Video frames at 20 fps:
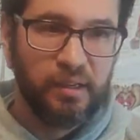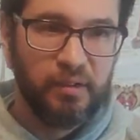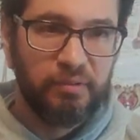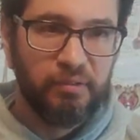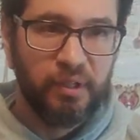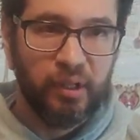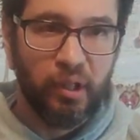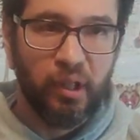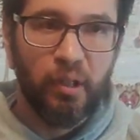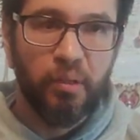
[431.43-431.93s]

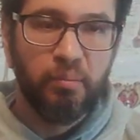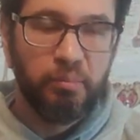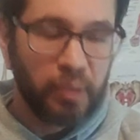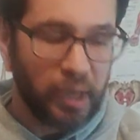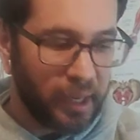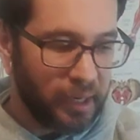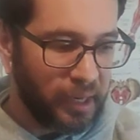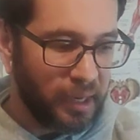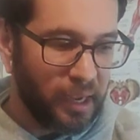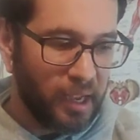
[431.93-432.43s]
feel.
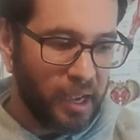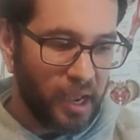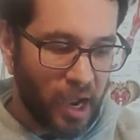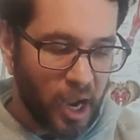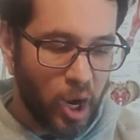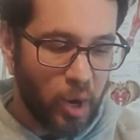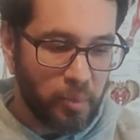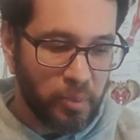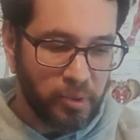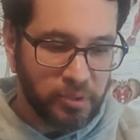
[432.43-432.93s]
But
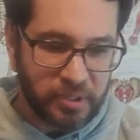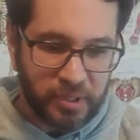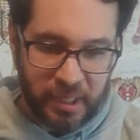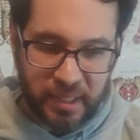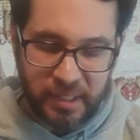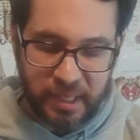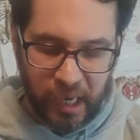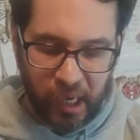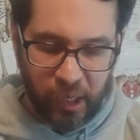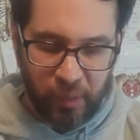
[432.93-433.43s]
I hope those
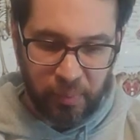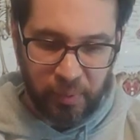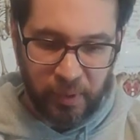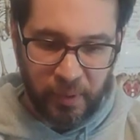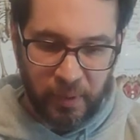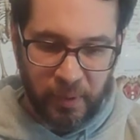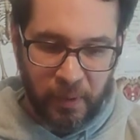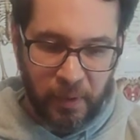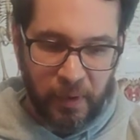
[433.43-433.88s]
things help.